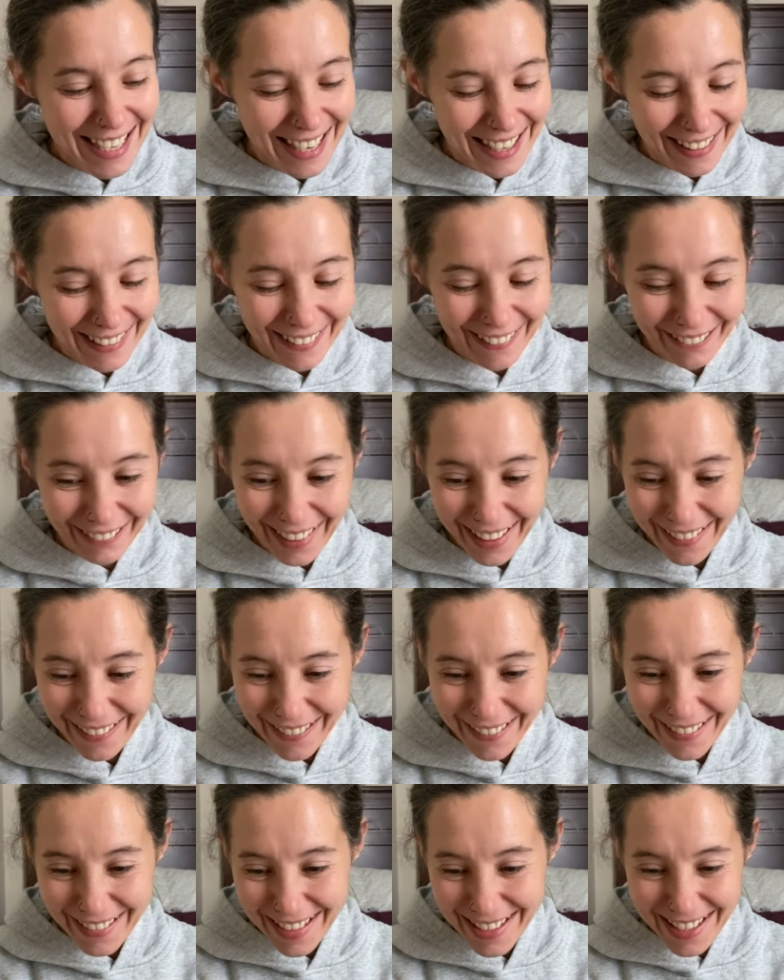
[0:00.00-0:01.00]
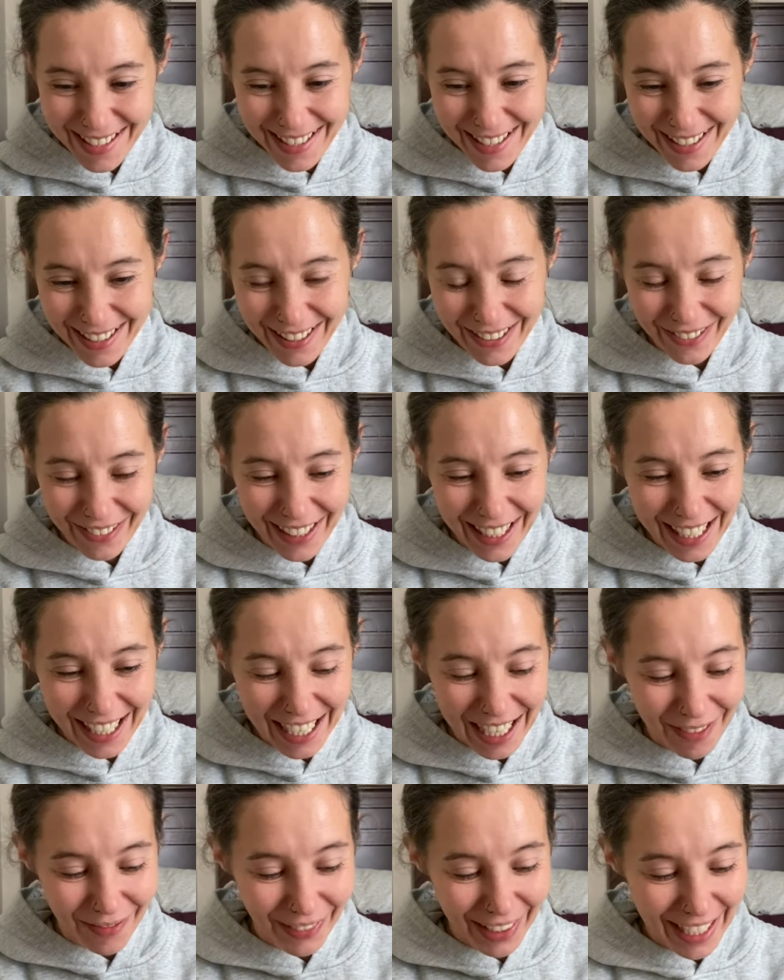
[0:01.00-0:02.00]
so I'm like, oh, this is a good
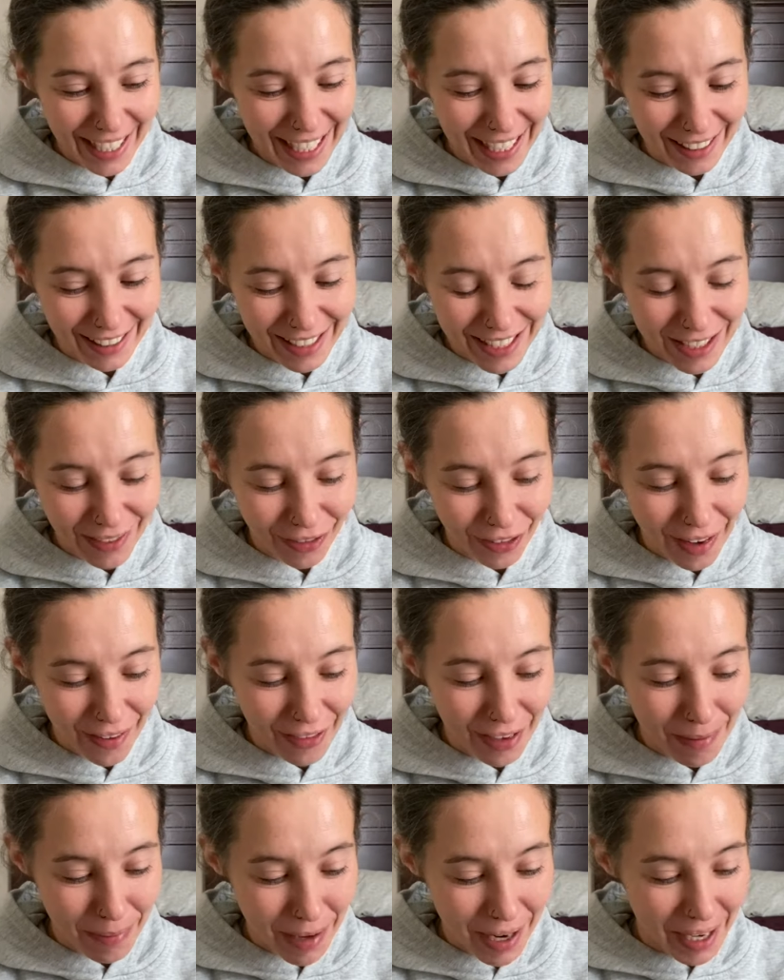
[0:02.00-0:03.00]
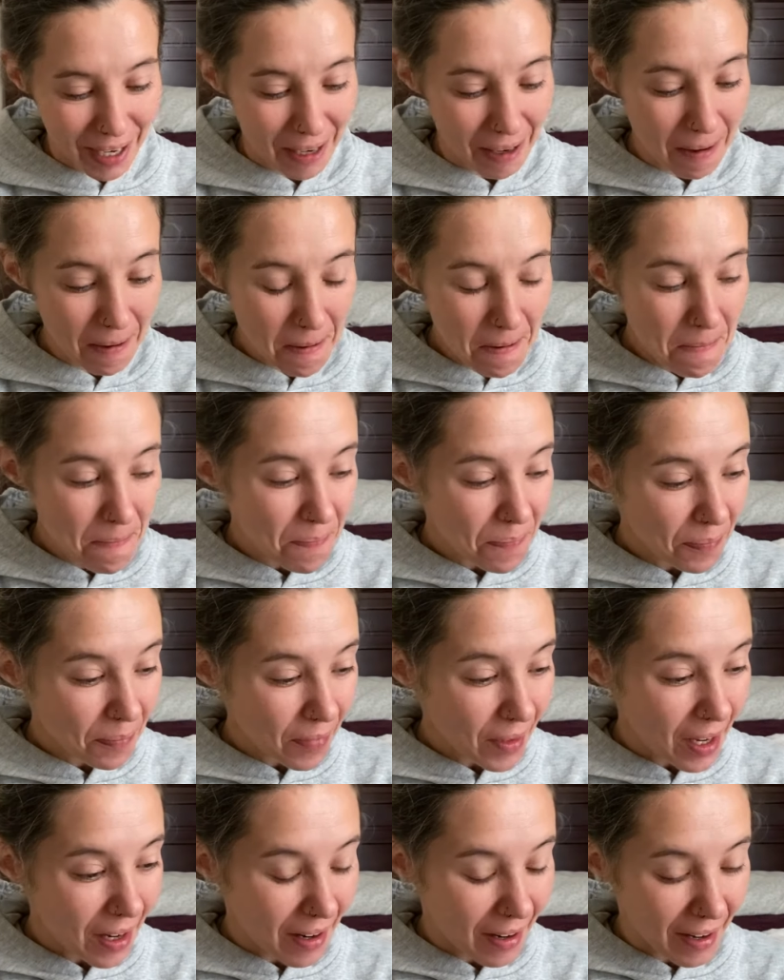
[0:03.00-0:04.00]
reading. I'm liking this for everybody.
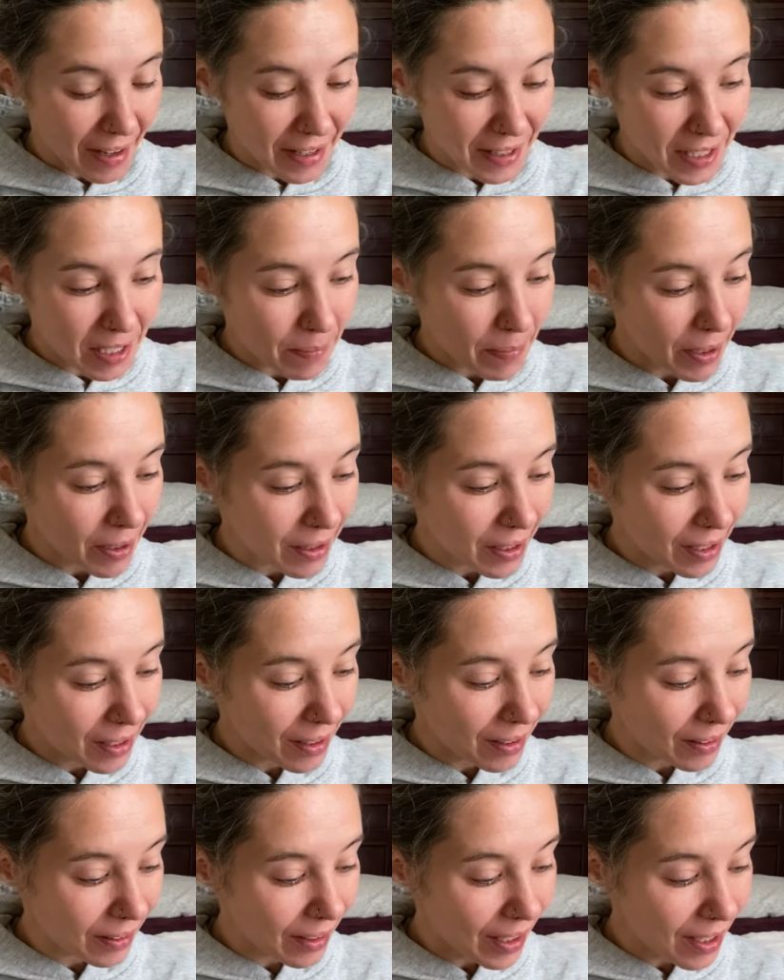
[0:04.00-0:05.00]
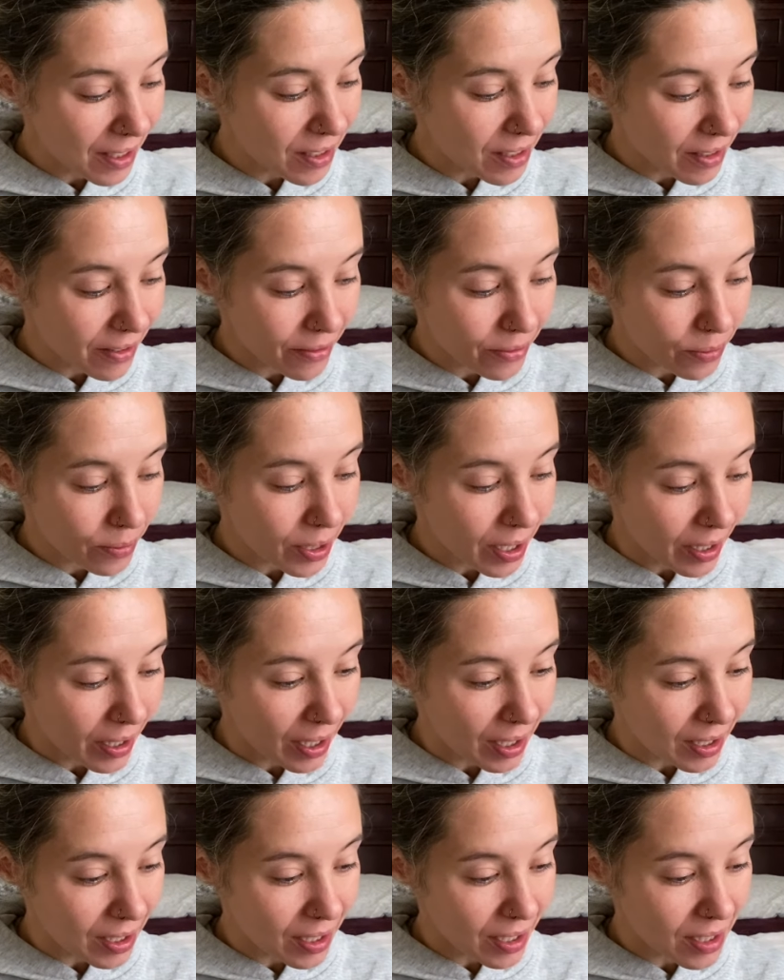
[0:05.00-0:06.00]
All right, Spirit Collective, what do
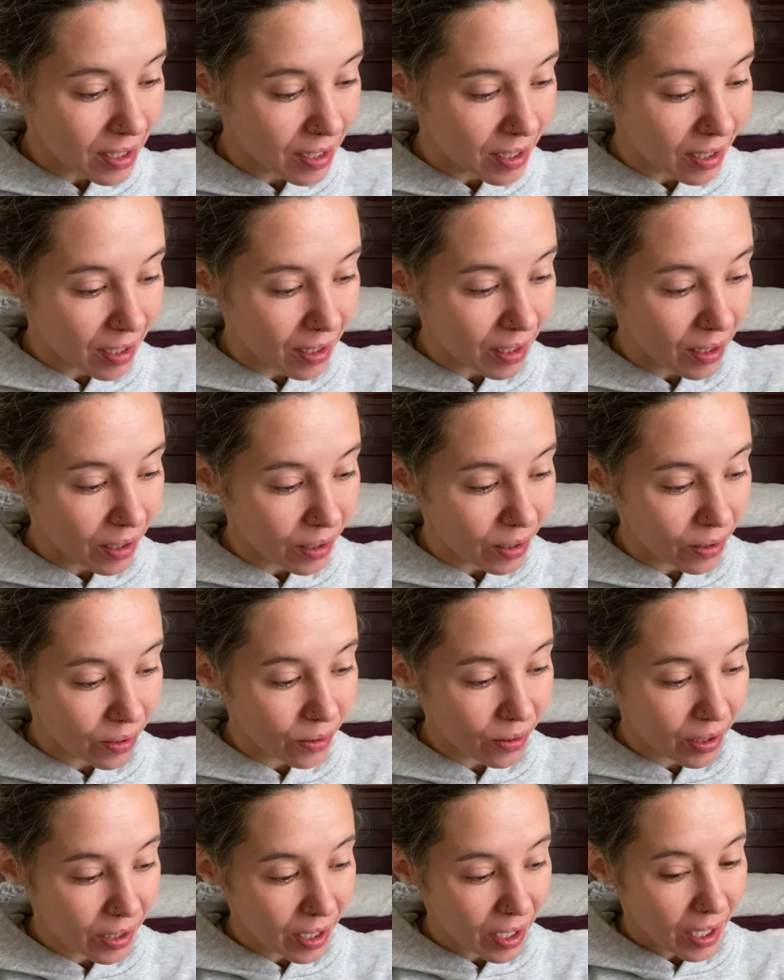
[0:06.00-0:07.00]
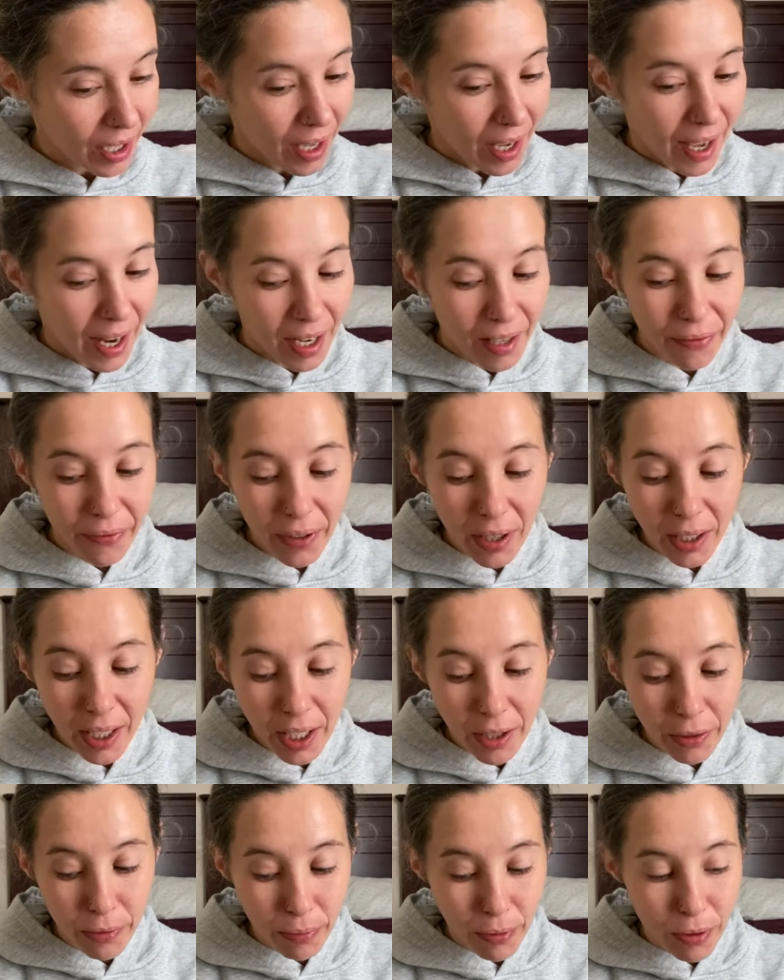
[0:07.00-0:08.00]
they need to know? And I feel
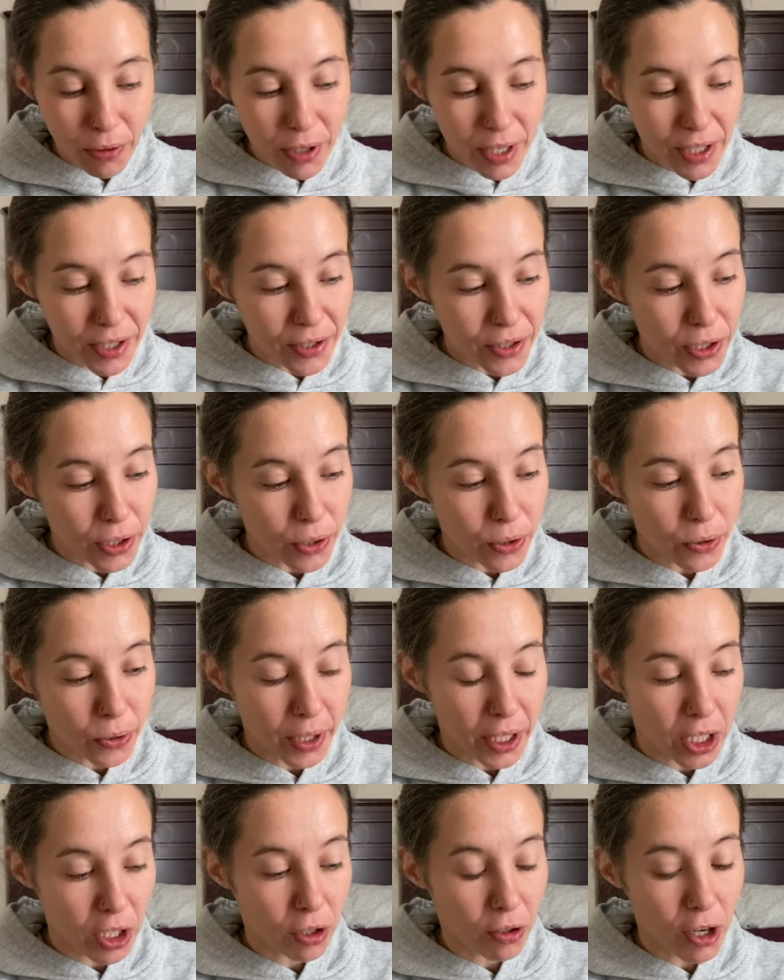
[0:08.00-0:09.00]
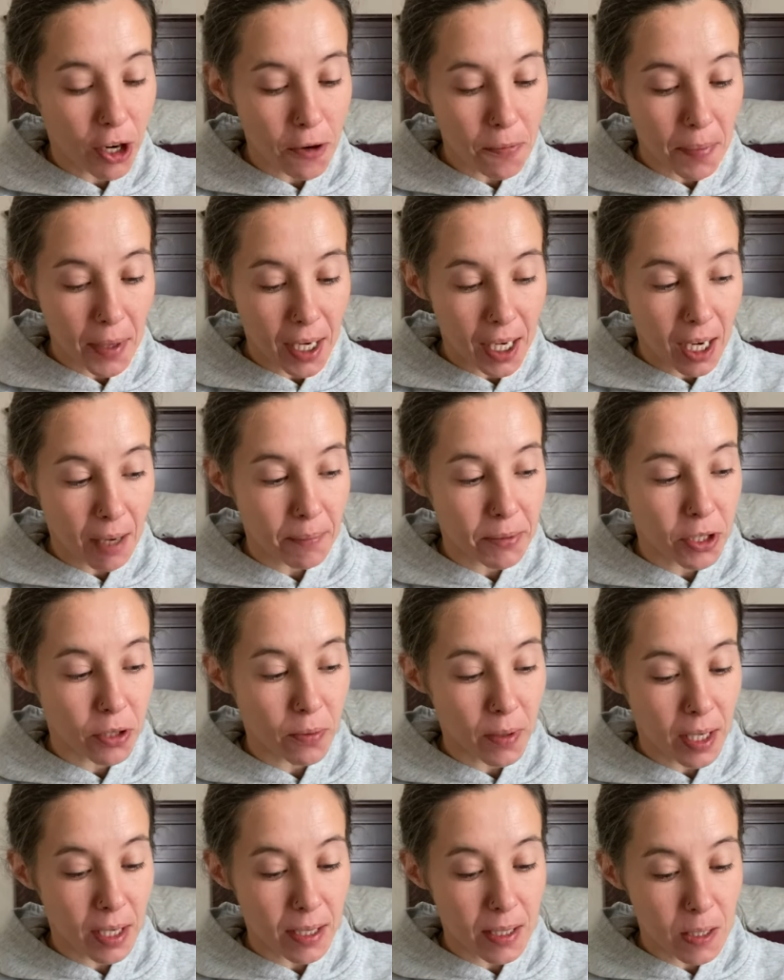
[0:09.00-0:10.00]
like through this too, like you're opening up to
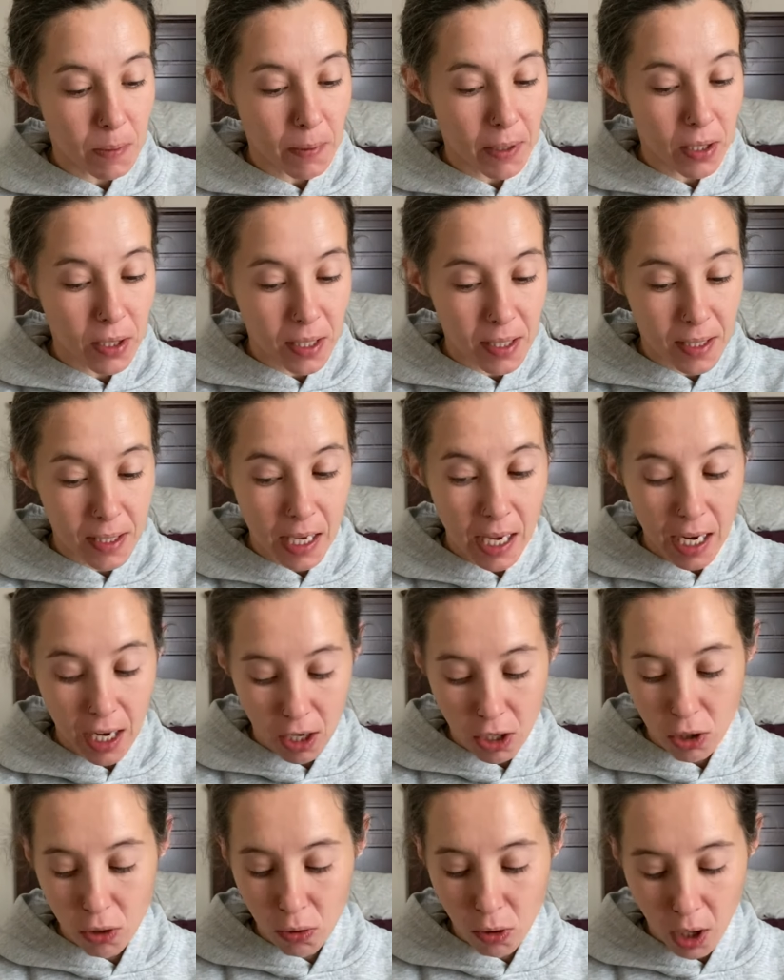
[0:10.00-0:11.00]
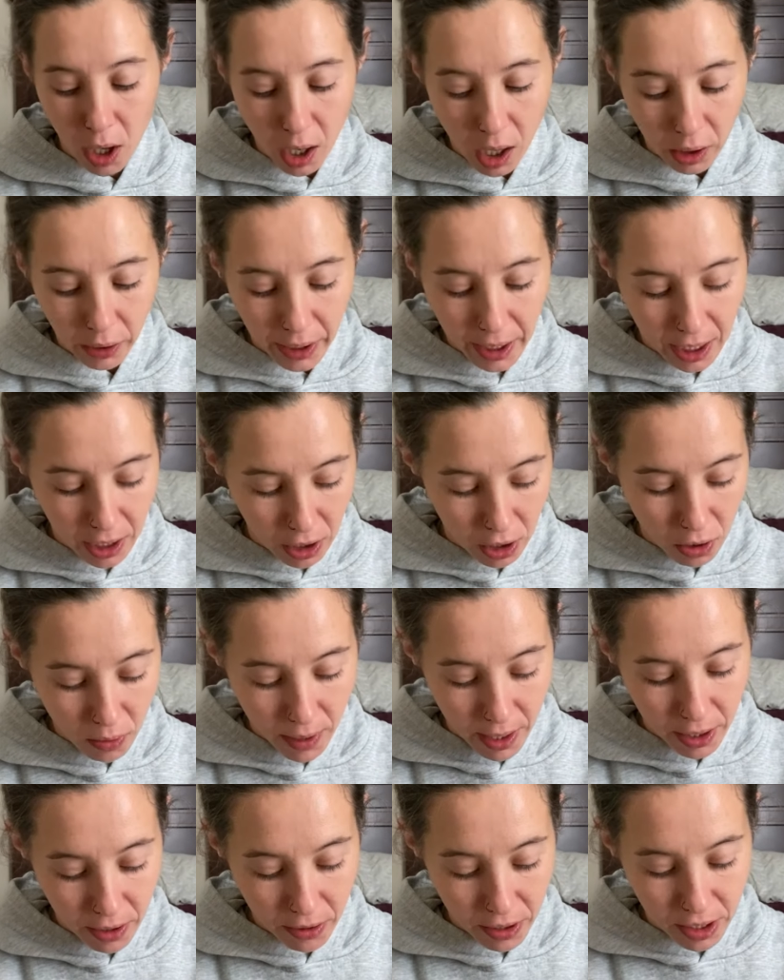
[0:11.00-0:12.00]
it. Spirit is saying a new calling, a new
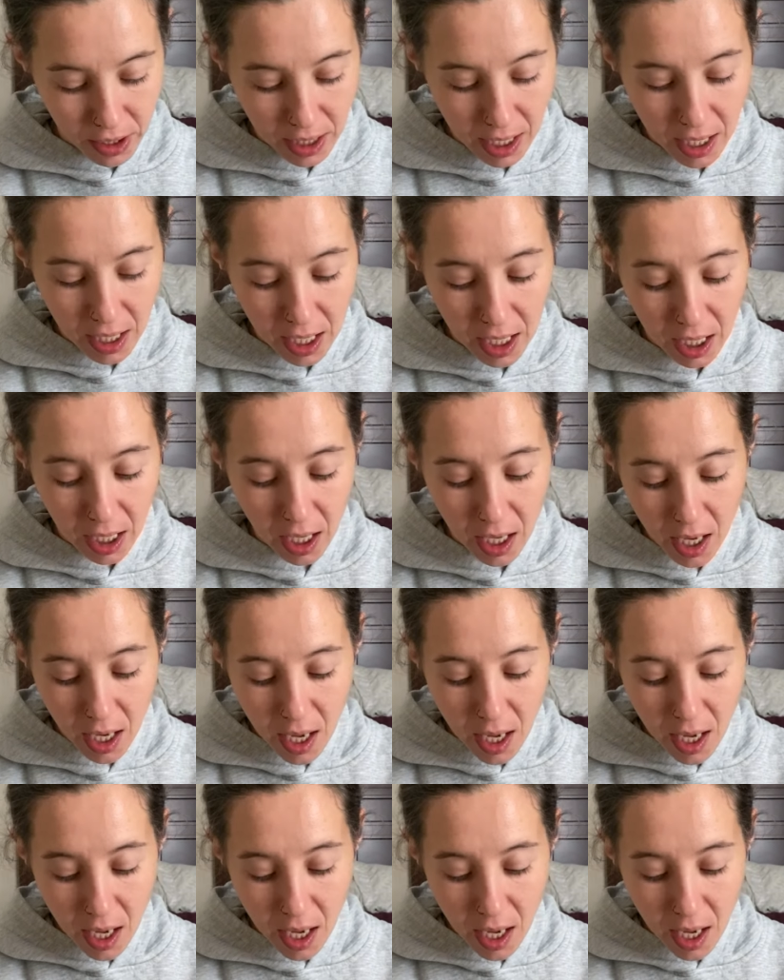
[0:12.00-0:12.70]
understanding,